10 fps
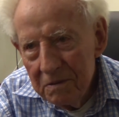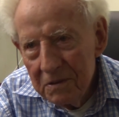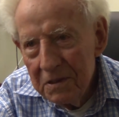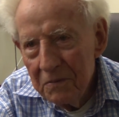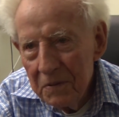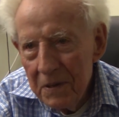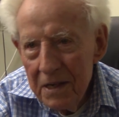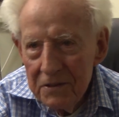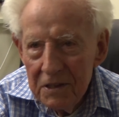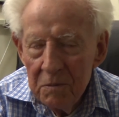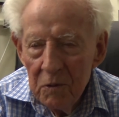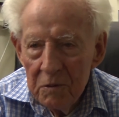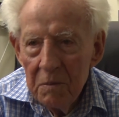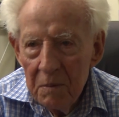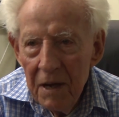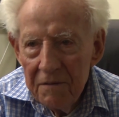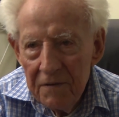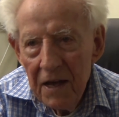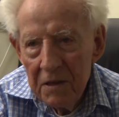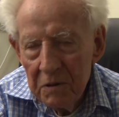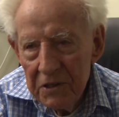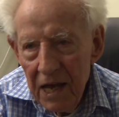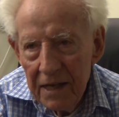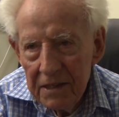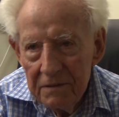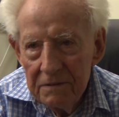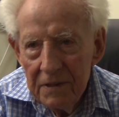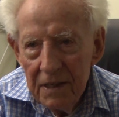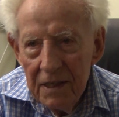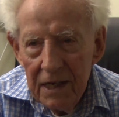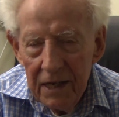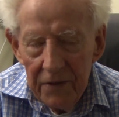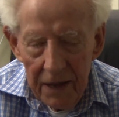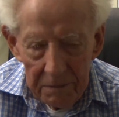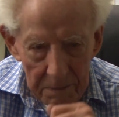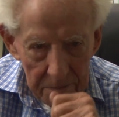civil rights exposure, but my father was active in that